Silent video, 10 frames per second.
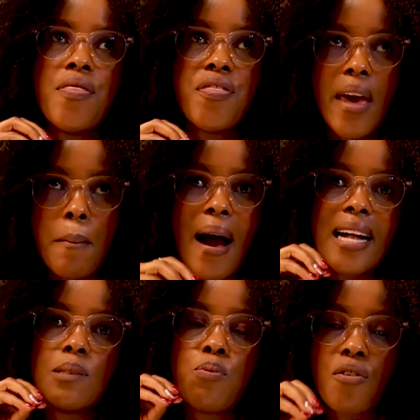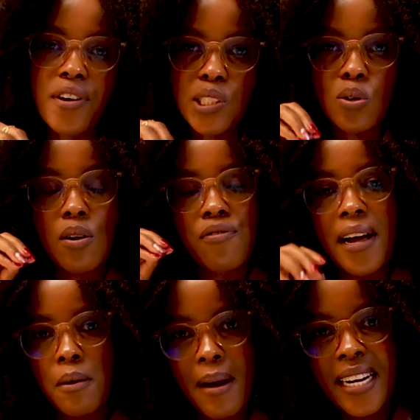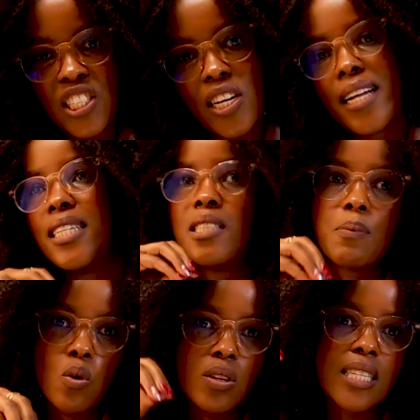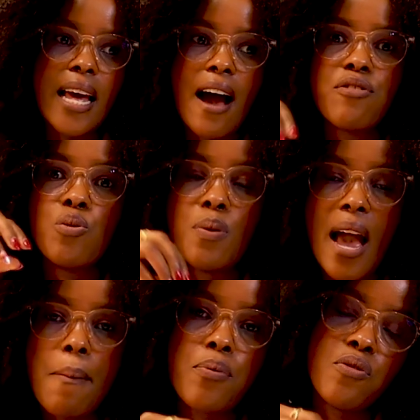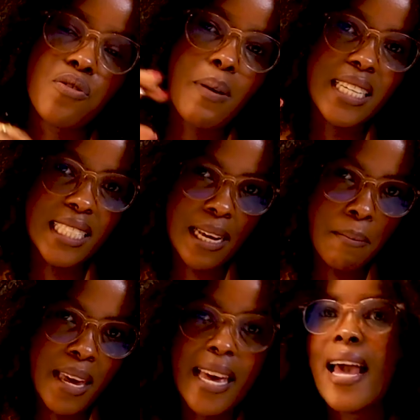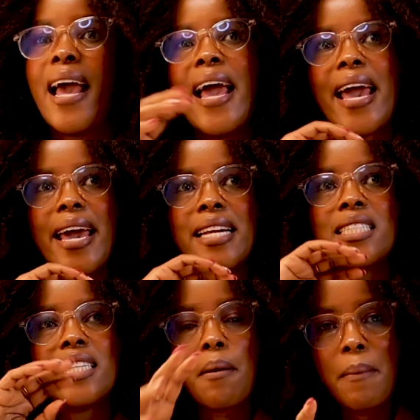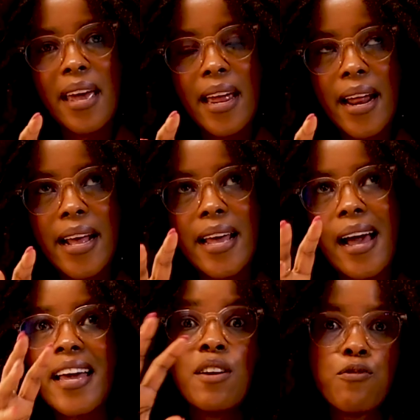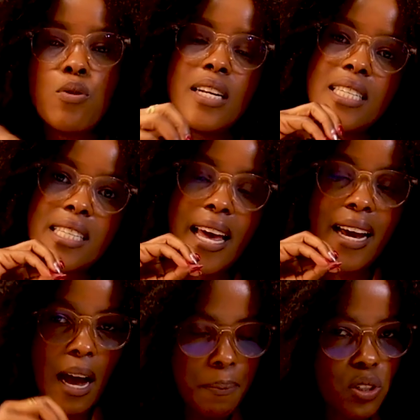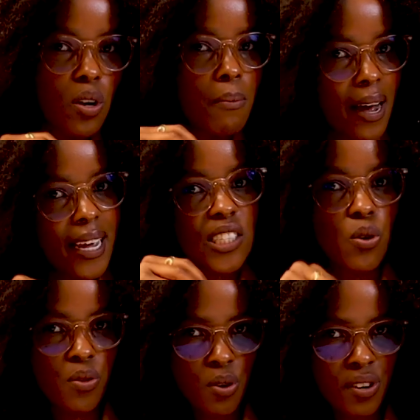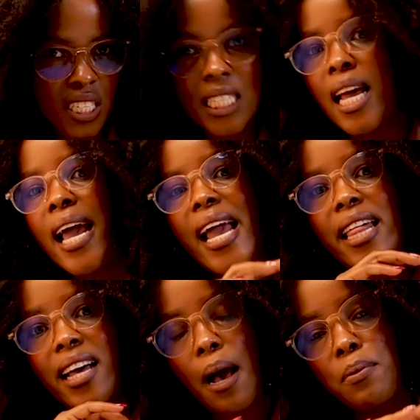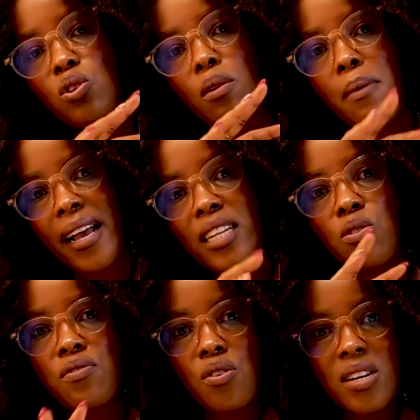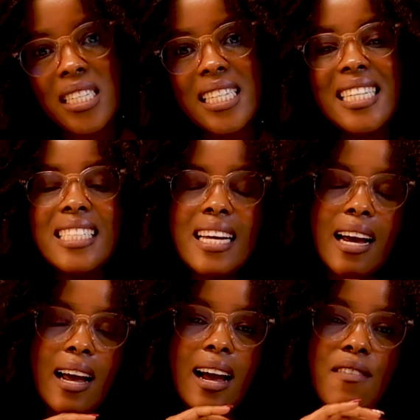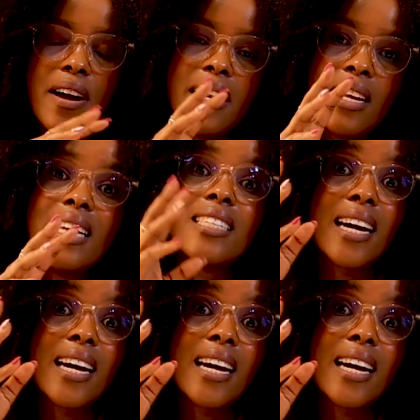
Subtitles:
them as professional fund manager is because they have to be approved by CMA. And CMA in full is the Capital Markets Authority, and the Capital Markets Authority is a government